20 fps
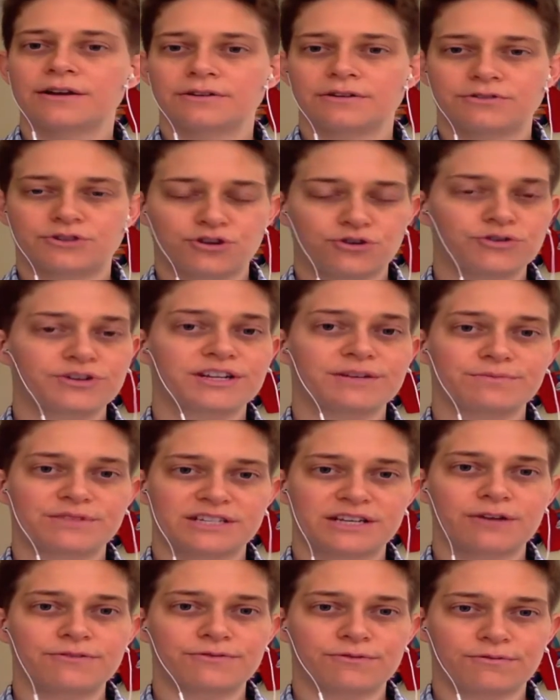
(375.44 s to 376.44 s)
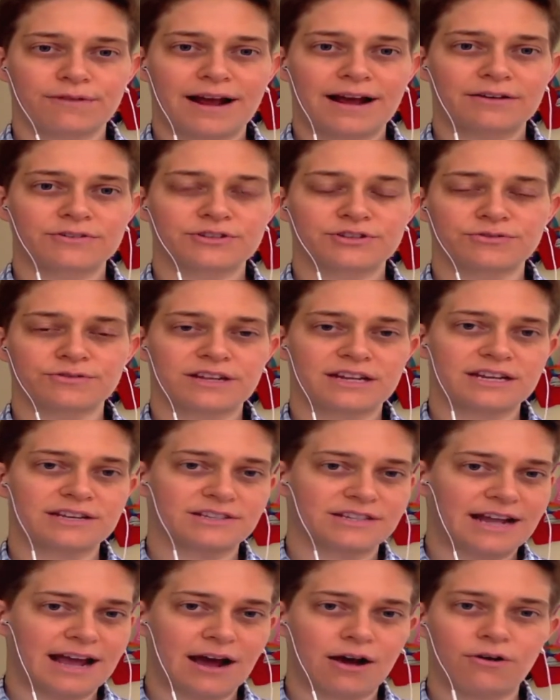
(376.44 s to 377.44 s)
turned himself around so that
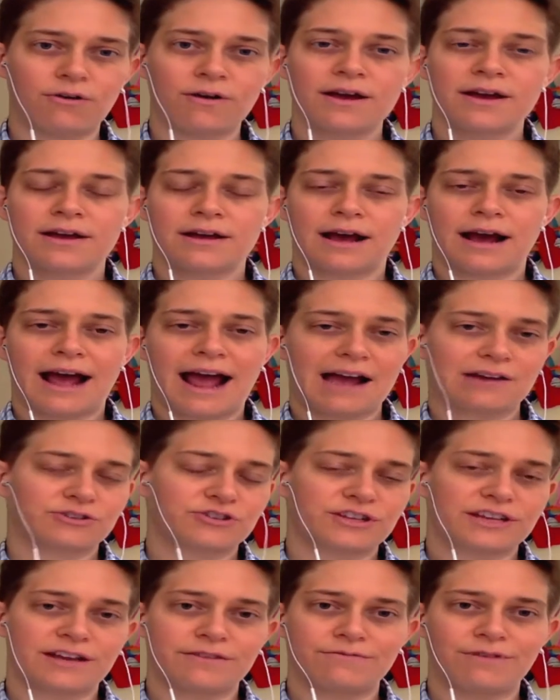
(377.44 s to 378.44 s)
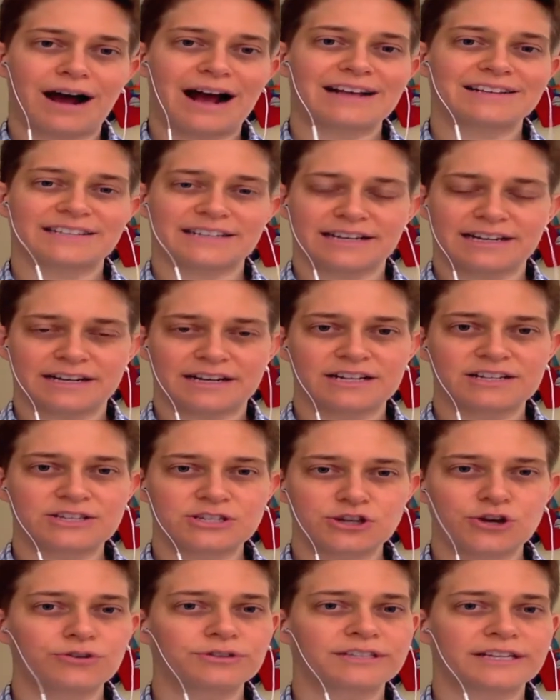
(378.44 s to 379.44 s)
he's now actually advising and
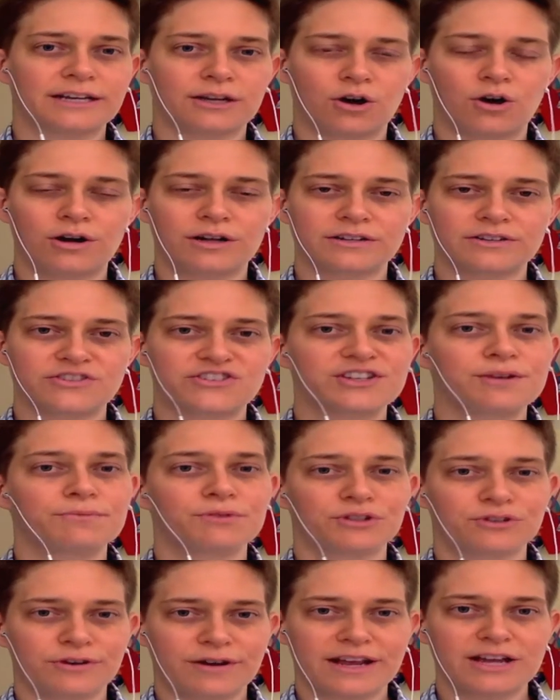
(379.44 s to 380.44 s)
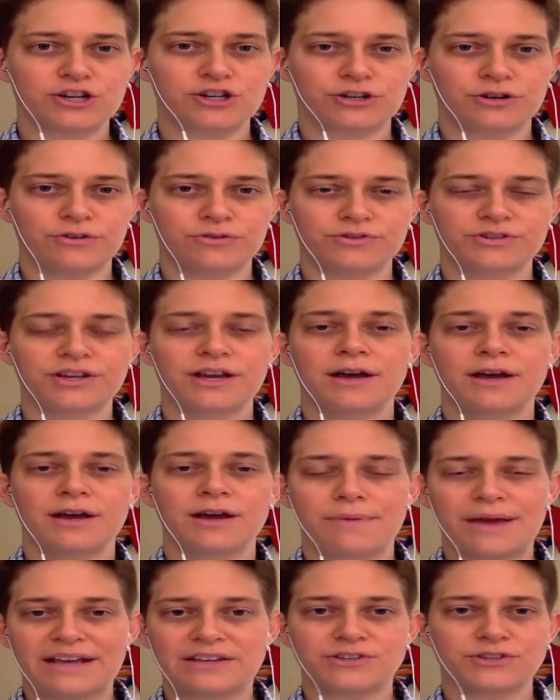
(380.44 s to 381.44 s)
consulting on similar issues
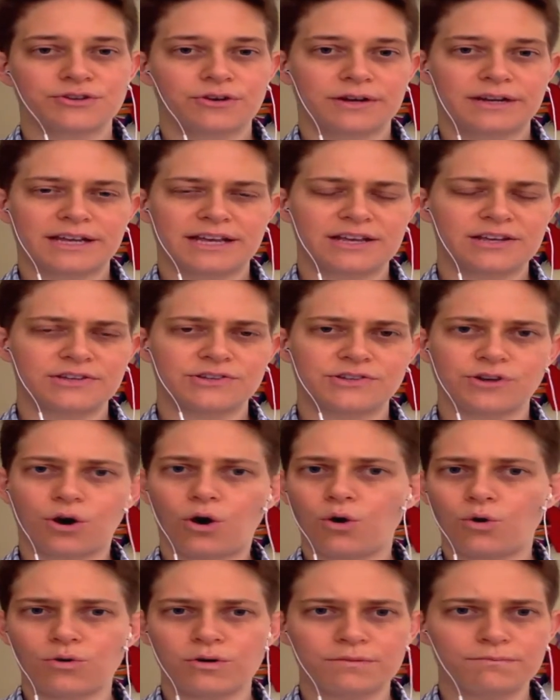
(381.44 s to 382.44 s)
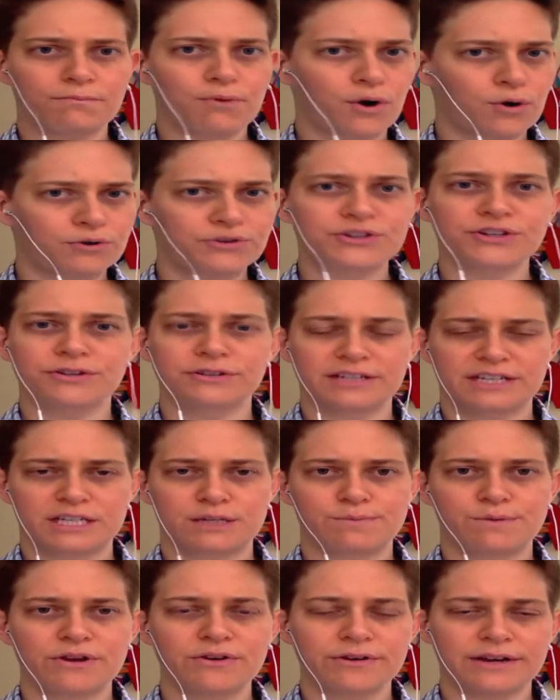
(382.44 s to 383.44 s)
based on his own personal
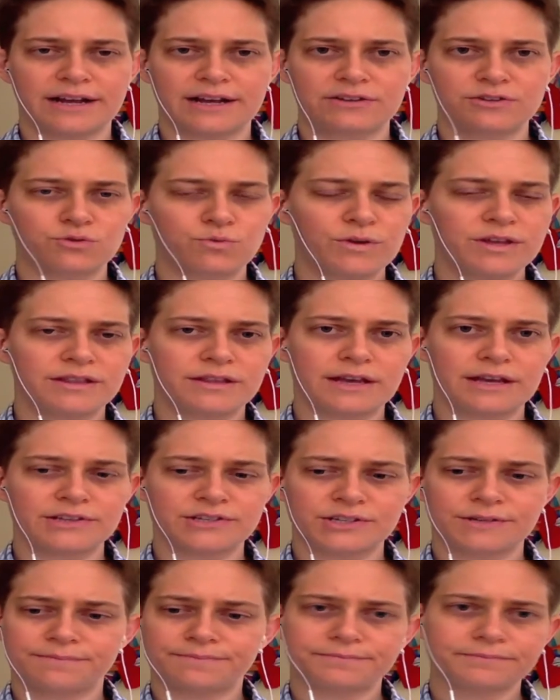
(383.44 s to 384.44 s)
experience with this.